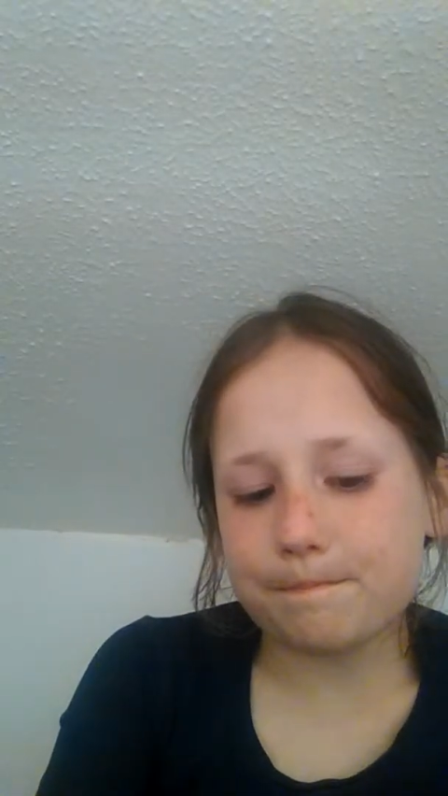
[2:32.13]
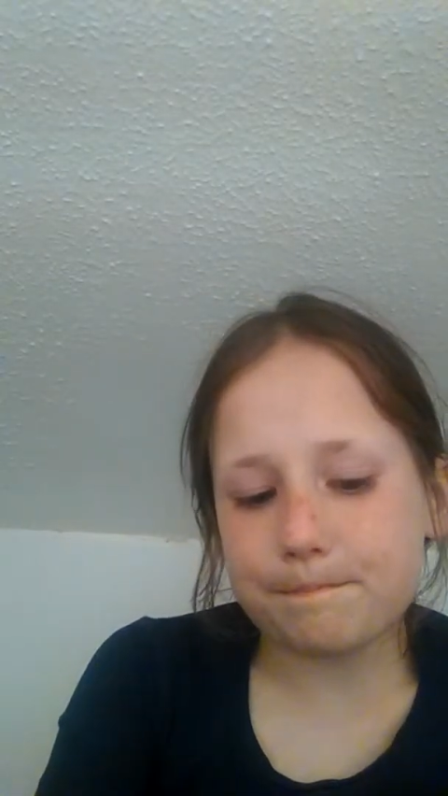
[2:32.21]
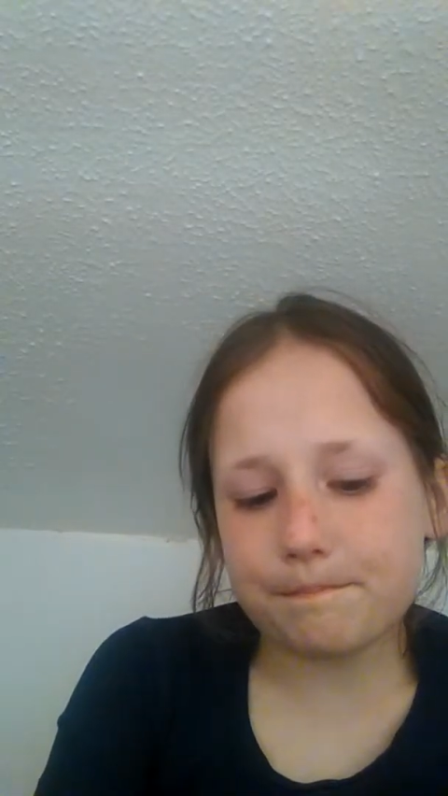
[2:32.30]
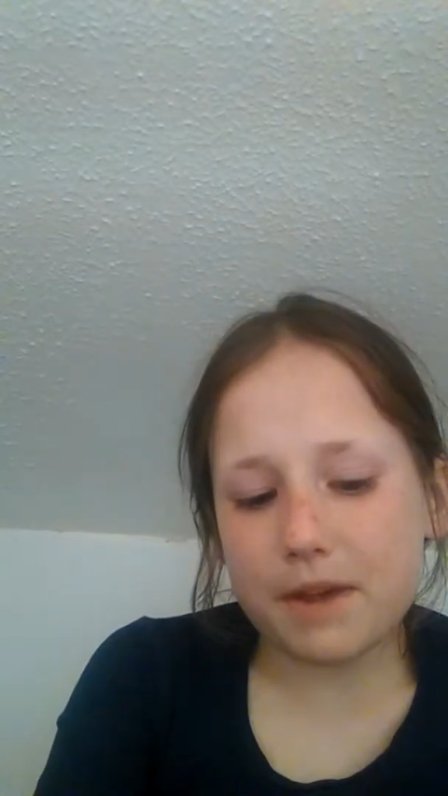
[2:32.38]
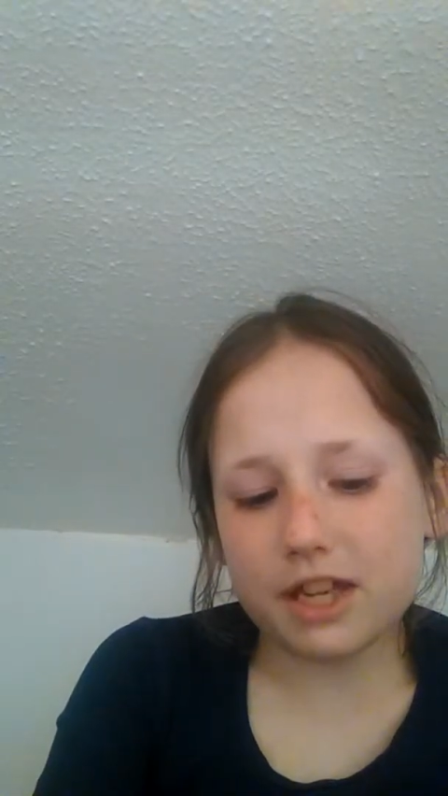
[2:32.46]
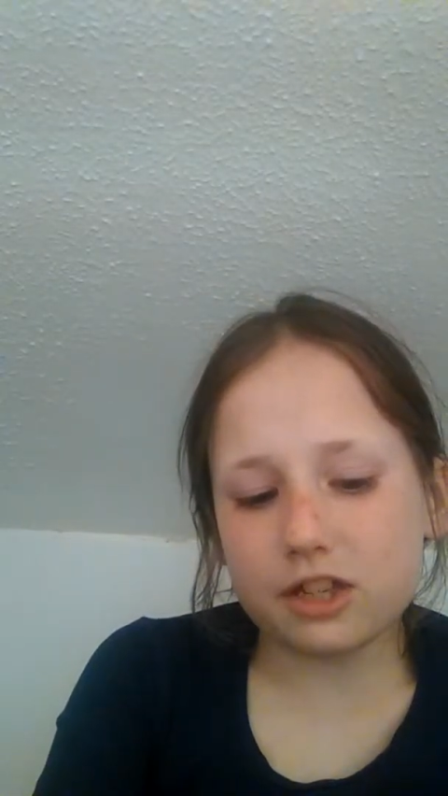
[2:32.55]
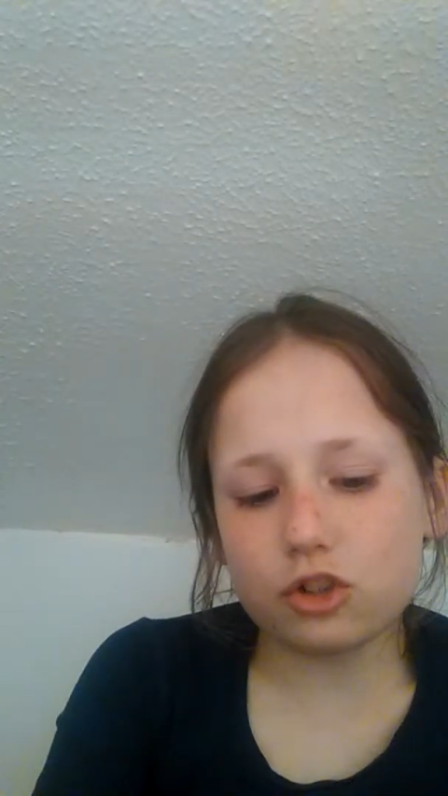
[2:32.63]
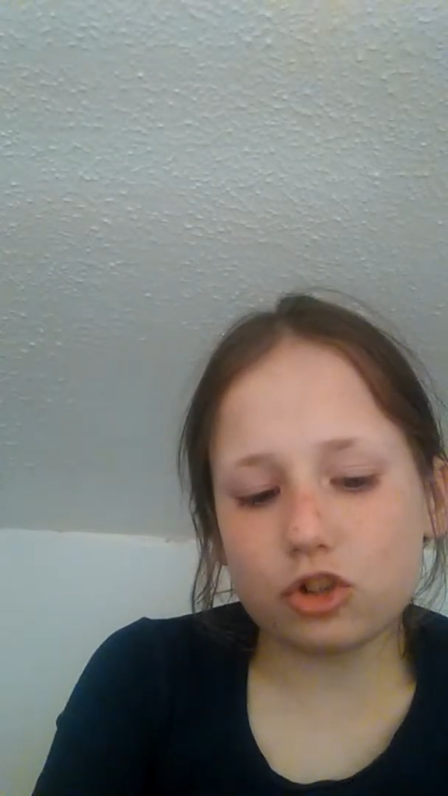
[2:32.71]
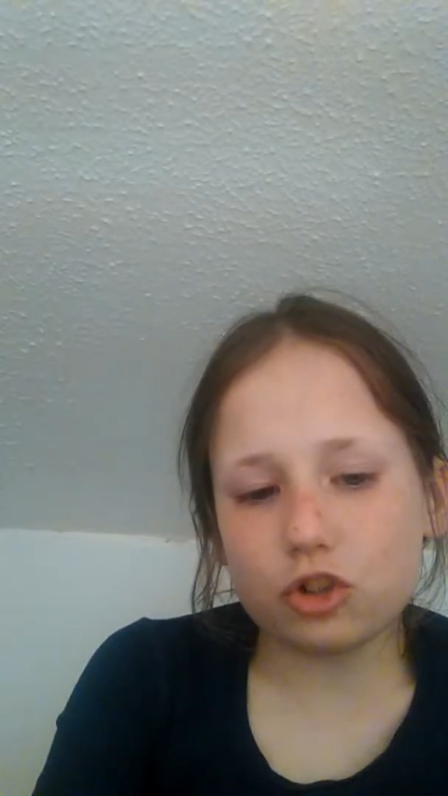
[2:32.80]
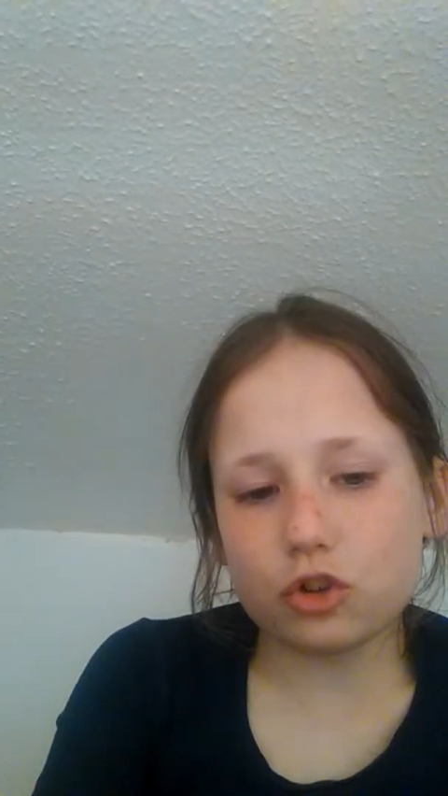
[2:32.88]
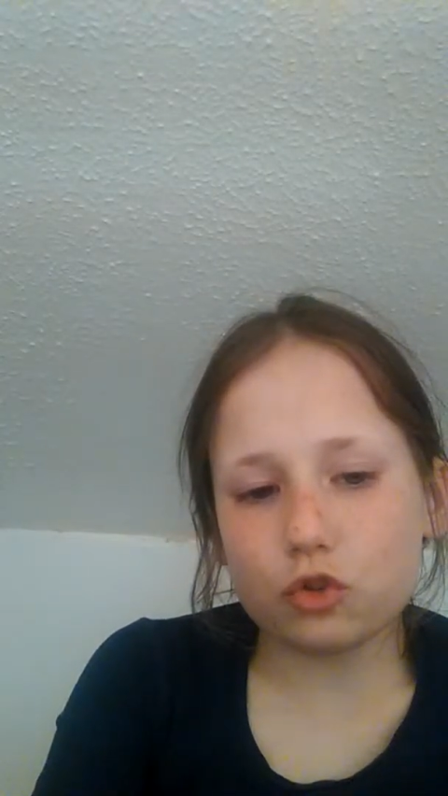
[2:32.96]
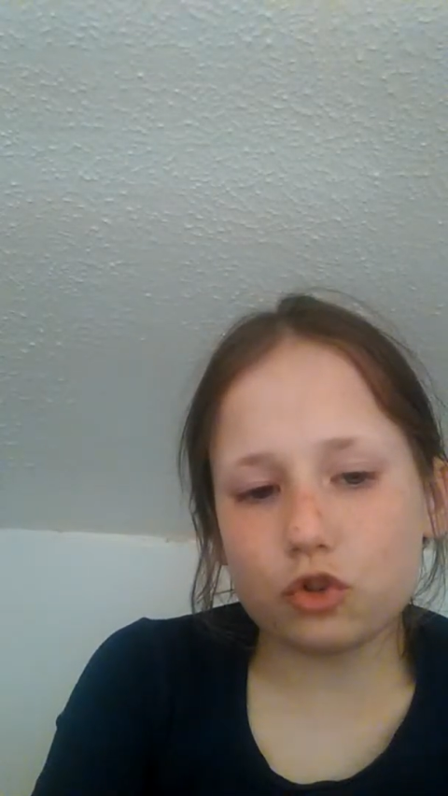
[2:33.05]
major
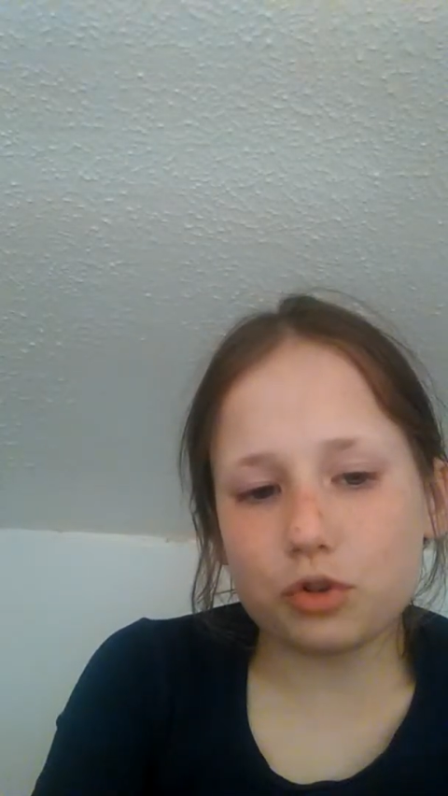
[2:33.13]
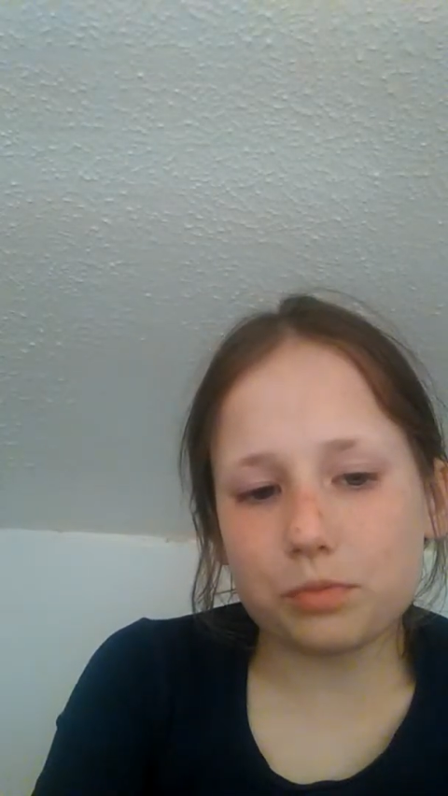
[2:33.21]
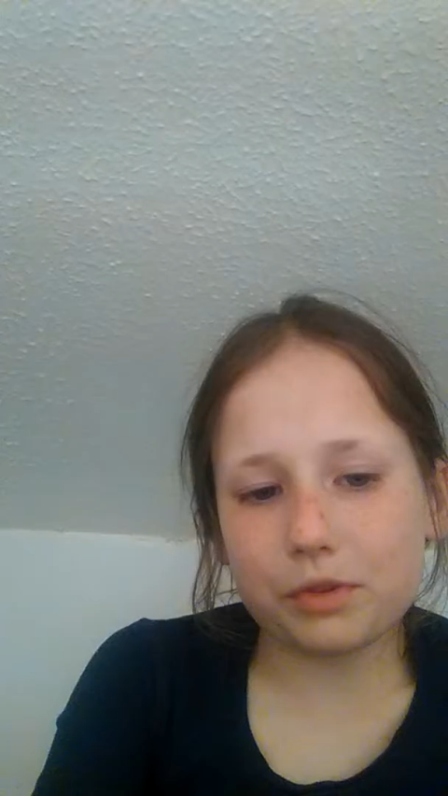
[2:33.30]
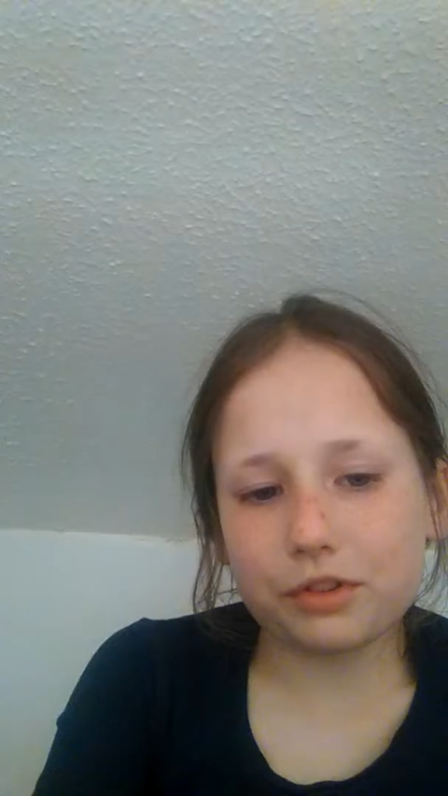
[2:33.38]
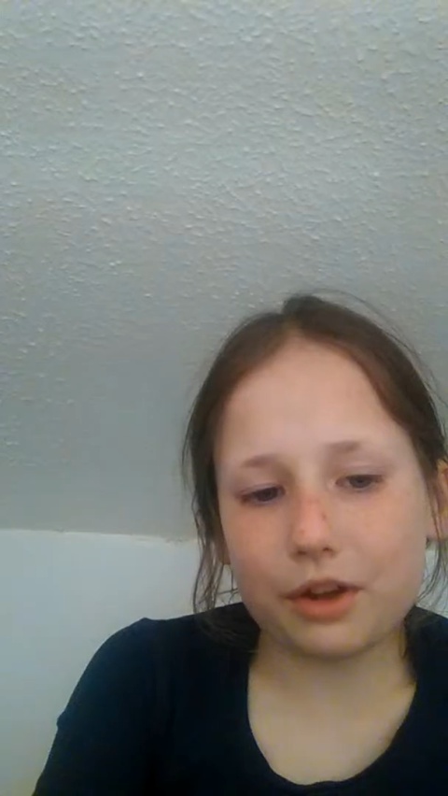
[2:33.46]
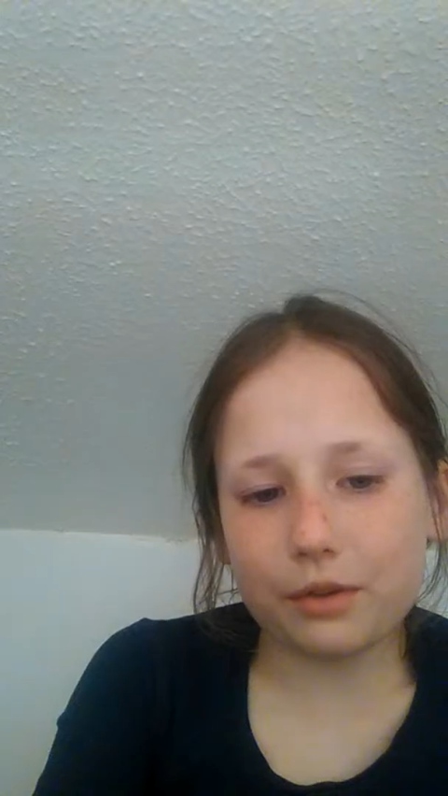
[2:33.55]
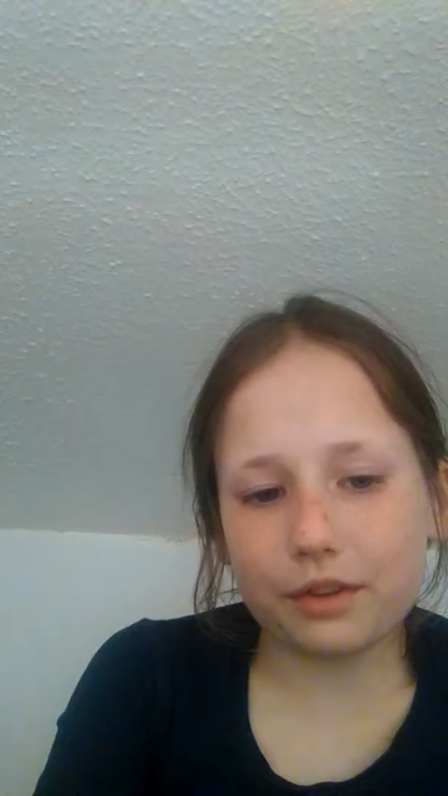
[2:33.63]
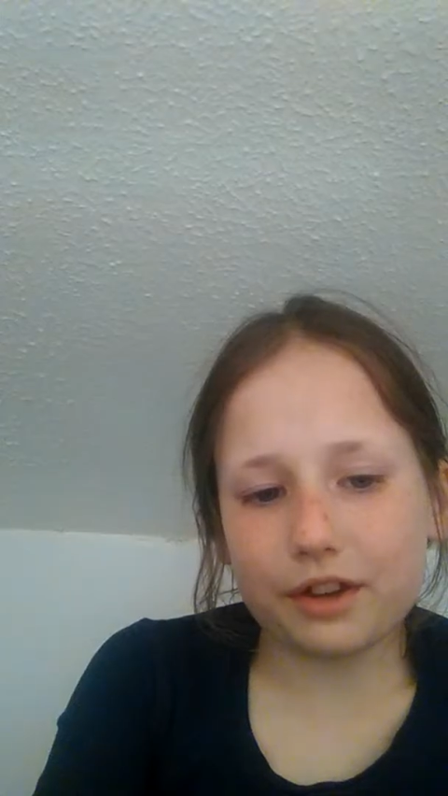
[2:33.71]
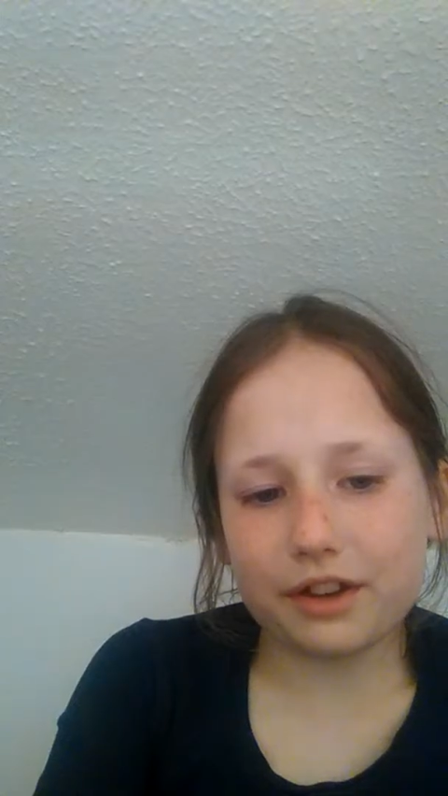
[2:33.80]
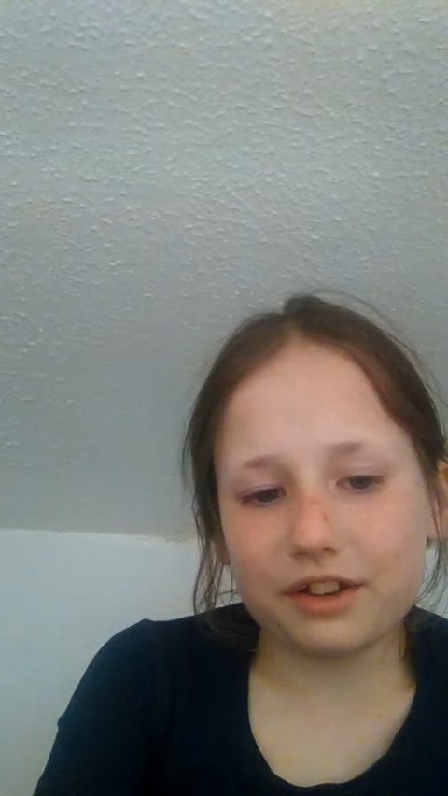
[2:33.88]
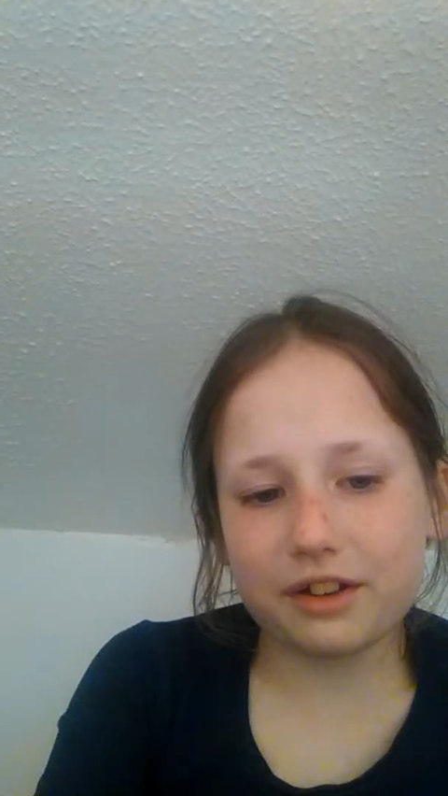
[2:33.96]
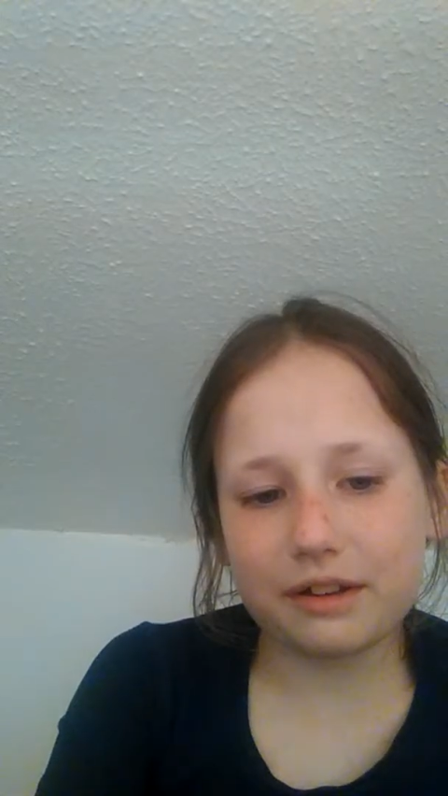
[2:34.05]
YouTubers out there.